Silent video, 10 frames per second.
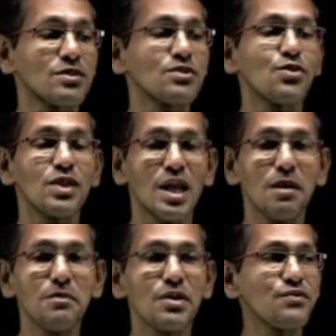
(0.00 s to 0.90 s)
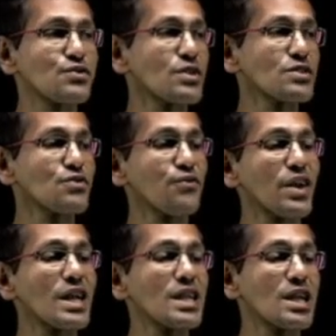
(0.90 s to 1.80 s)
So the number of students who
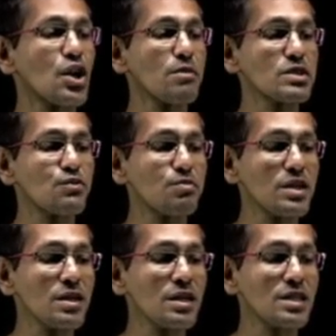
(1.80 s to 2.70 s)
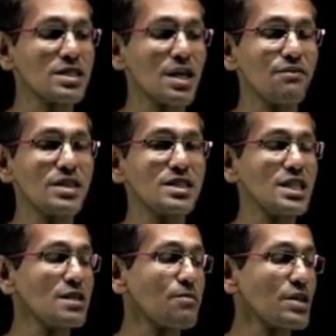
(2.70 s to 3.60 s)
failed in economics will be
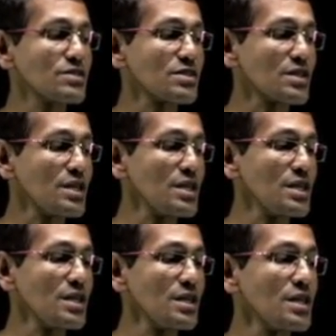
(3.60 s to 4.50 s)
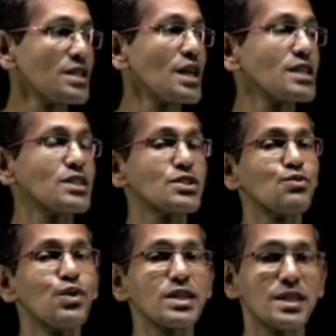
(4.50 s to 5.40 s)
17 plus 3, that is
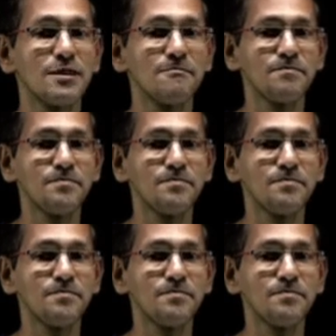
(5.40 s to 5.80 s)
20.